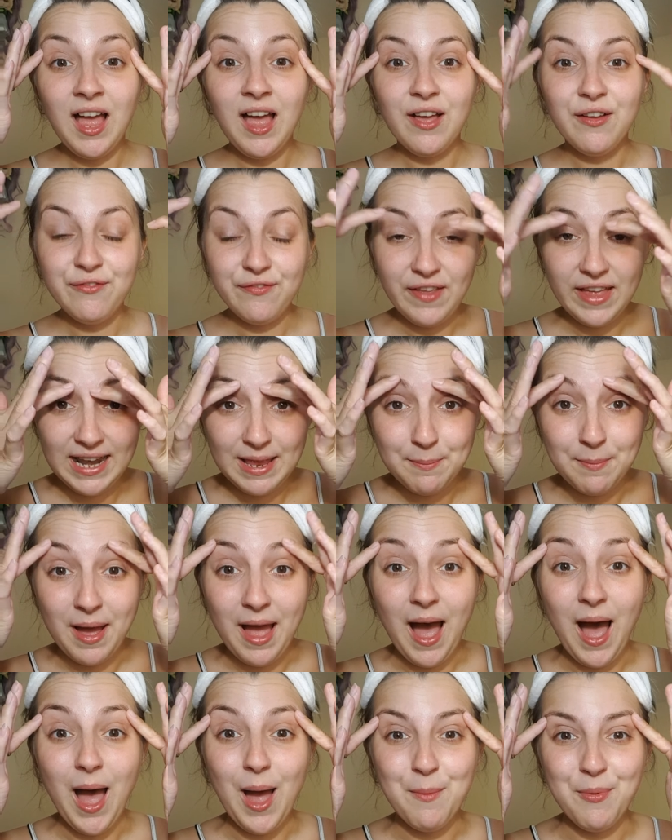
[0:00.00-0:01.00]
Fill in my
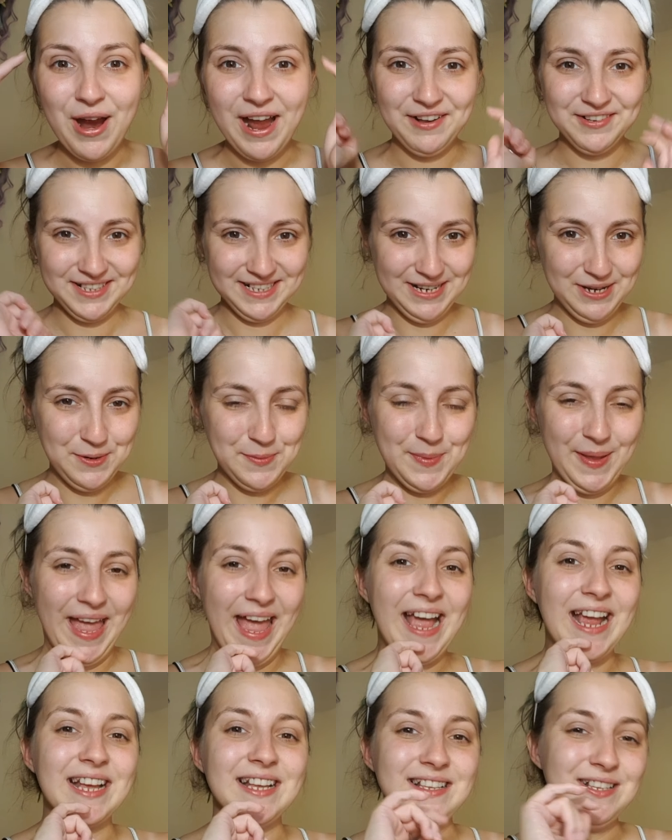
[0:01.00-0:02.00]
eyebrows a little
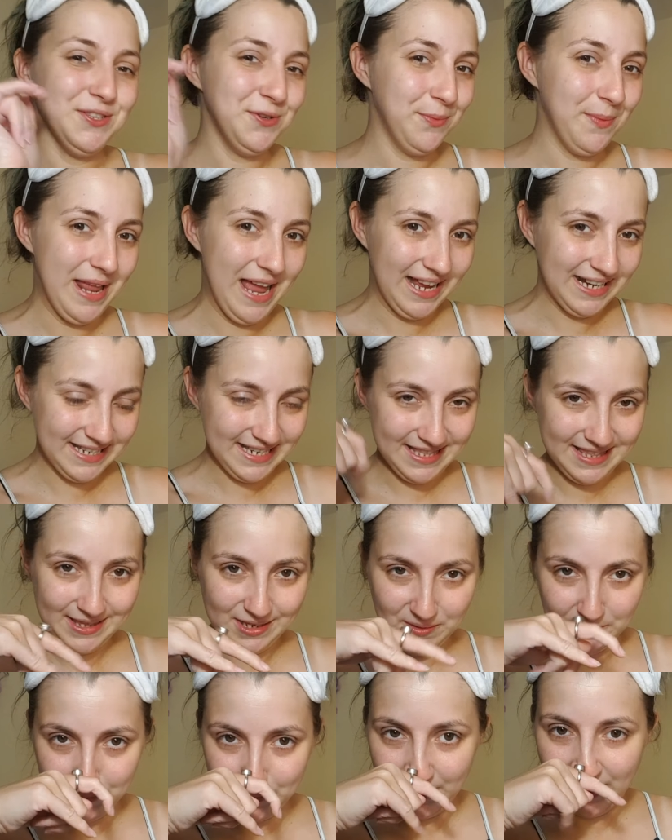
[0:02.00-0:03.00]
bit, because normally I tint
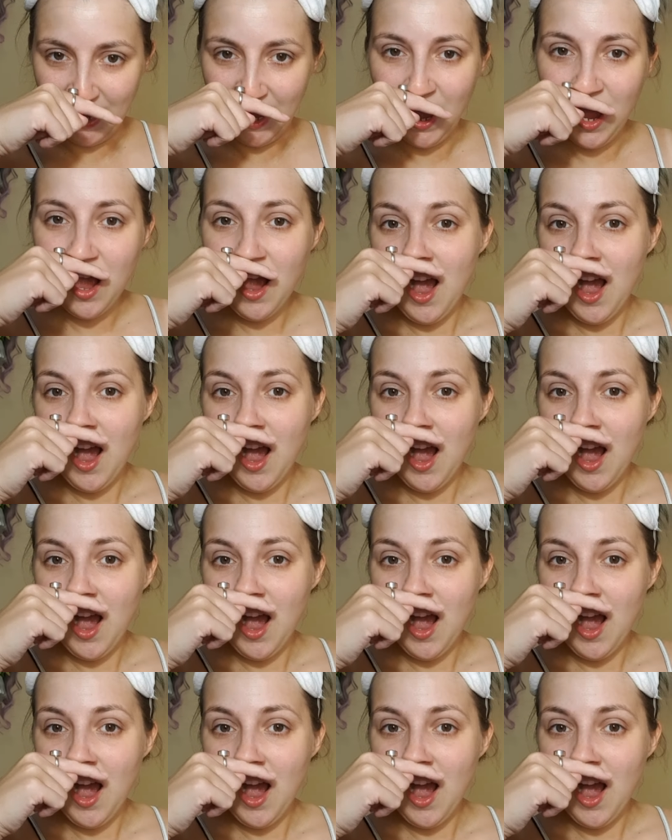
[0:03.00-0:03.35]
them, but I